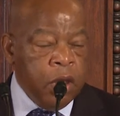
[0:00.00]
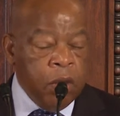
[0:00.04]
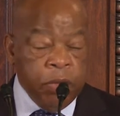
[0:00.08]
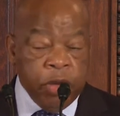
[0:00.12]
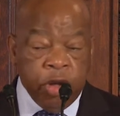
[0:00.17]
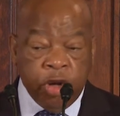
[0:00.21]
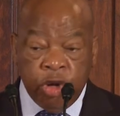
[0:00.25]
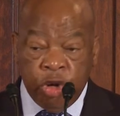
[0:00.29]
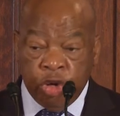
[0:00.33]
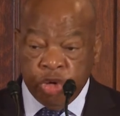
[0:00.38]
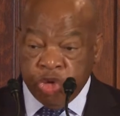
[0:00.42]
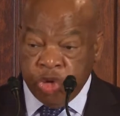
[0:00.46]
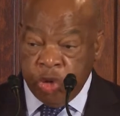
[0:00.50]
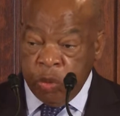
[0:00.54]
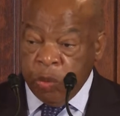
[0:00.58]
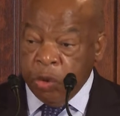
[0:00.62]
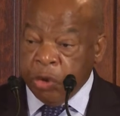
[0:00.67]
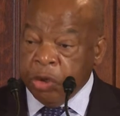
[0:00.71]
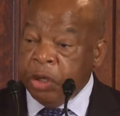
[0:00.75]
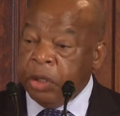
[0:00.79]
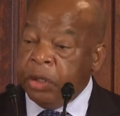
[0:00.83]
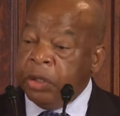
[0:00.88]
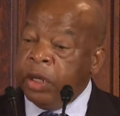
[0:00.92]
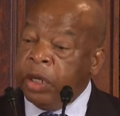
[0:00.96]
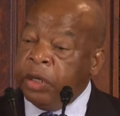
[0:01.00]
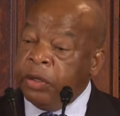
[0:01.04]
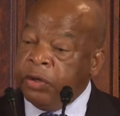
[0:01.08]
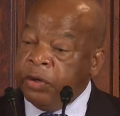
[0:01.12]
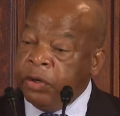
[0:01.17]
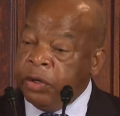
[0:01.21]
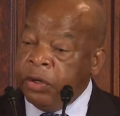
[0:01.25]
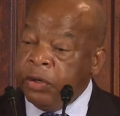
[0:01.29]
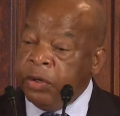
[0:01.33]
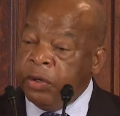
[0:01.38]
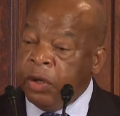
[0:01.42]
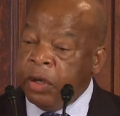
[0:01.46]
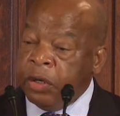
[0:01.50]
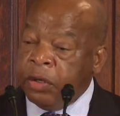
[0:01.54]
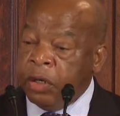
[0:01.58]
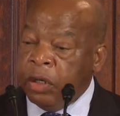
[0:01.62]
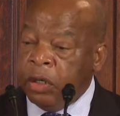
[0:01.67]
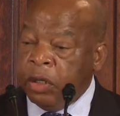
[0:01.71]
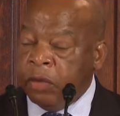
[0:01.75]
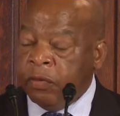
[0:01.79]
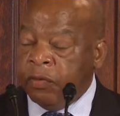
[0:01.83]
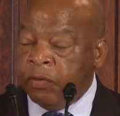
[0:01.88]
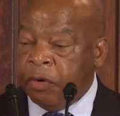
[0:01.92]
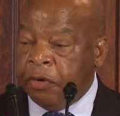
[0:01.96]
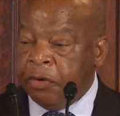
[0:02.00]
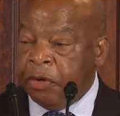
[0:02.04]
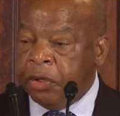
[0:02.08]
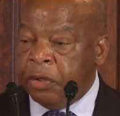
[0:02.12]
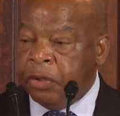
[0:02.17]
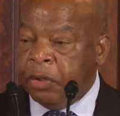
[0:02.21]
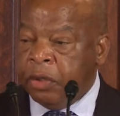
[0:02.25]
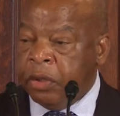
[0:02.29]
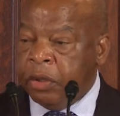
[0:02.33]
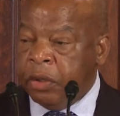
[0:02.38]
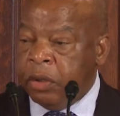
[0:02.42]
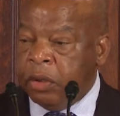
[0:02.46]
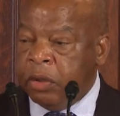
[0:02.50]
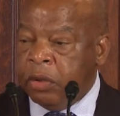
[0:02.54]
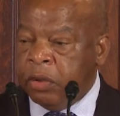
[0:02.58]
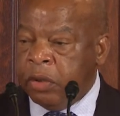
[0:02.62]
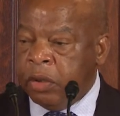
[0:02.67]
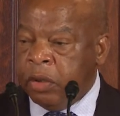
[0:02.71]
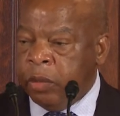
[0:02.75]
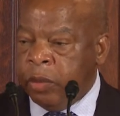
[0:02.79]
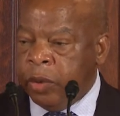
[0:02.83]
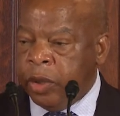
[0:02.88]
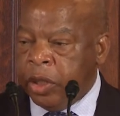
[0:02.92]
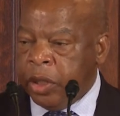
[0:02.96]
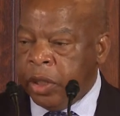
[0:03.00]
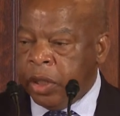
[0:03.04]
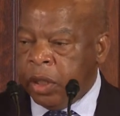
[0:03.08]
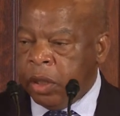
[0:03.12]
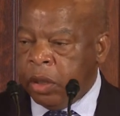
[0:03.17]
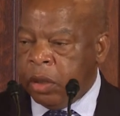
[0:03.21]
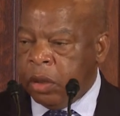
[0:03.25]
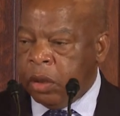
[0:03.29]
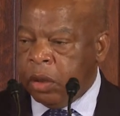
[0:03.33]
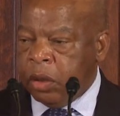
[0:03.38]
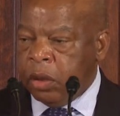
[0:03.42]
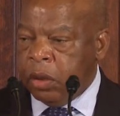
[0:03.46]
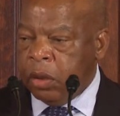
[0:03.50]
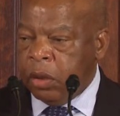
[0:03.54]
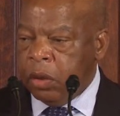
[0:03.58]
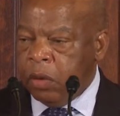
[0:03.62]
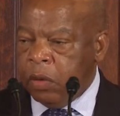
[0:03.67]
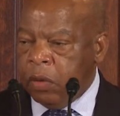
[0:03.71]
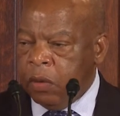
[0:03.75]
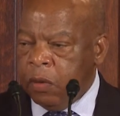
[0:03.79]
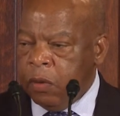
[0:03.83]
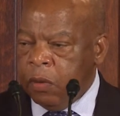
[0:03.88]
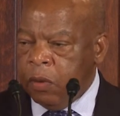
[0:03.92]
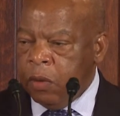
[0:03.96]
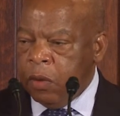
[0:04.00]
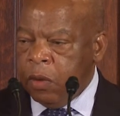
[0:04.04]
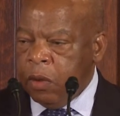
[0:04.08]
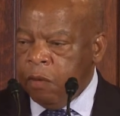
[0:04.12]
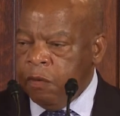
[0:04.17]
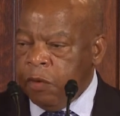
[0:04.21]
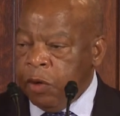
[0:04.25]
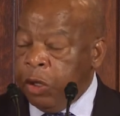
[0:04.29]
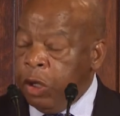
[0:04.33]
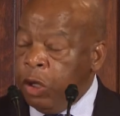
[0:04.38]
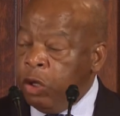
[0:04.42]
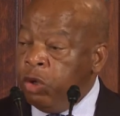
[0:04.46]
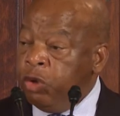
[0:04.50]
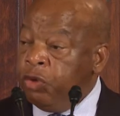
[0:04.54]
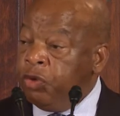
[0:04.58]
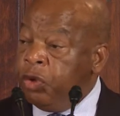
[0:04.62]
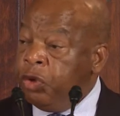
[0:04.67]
because she wanted that dirt yard to look very good during the weekend. For those